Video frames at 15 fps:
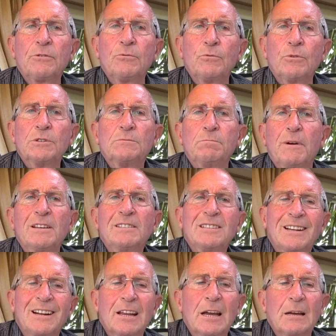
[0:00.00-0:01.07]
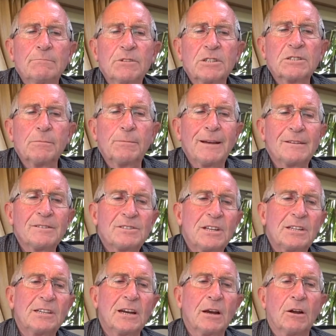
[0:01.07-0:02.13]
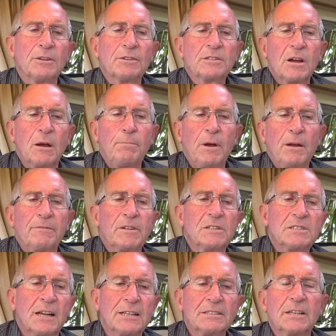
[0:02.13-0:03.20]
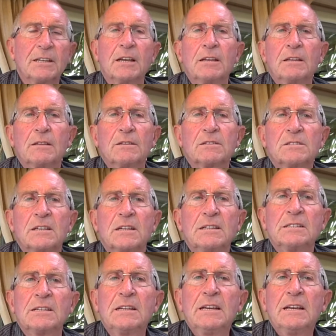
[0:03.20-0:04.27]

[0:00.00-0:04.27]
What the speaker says: which basically I'm just about sitting on top of, it's underneath the seat,